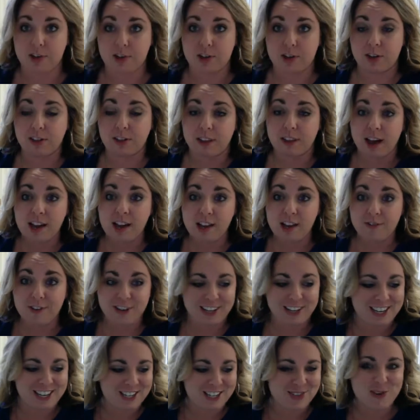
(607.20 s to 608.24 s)
Good luck if you're
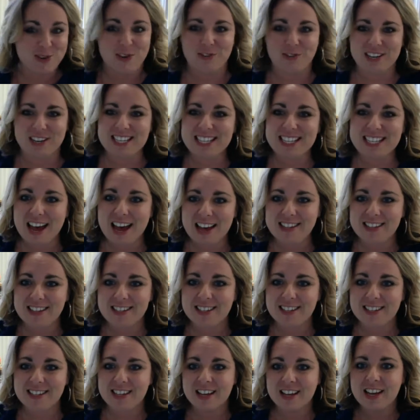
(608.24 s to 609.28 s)
going to do a
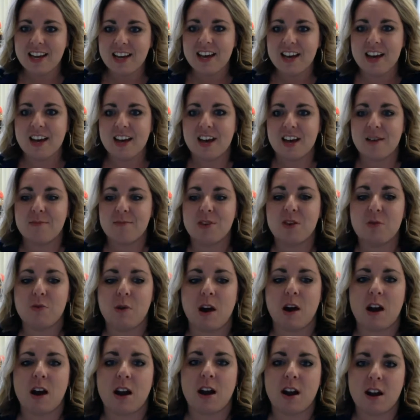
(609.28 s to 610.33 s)
retest. You
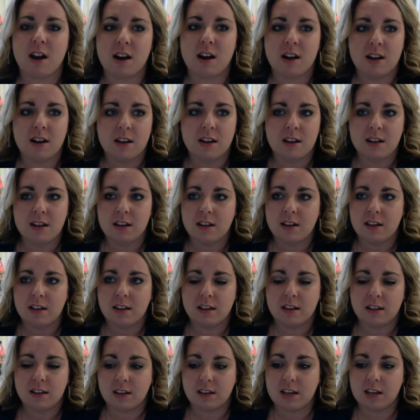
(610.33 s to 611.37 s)
are
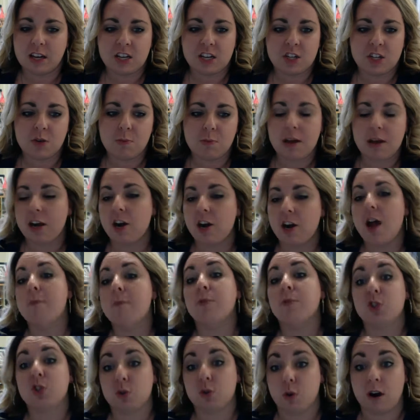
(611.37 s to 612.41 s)
going to do better, I'm
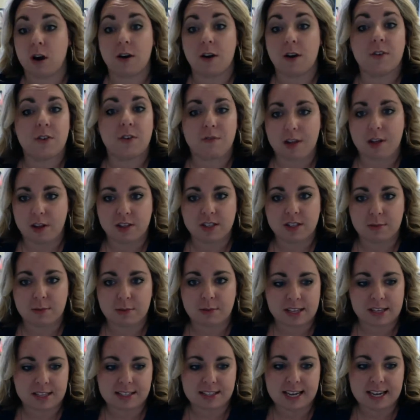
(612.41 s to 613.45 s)
sure, if you follow some of
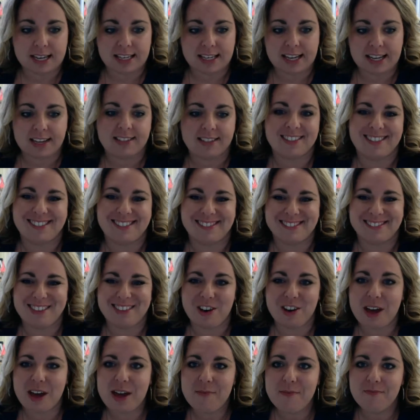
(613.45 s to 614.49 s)
these techniques.
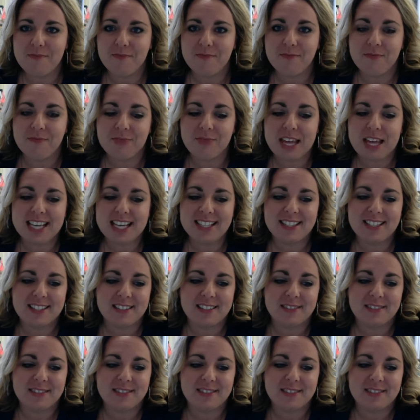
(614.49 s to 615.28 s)
Okay, thanks.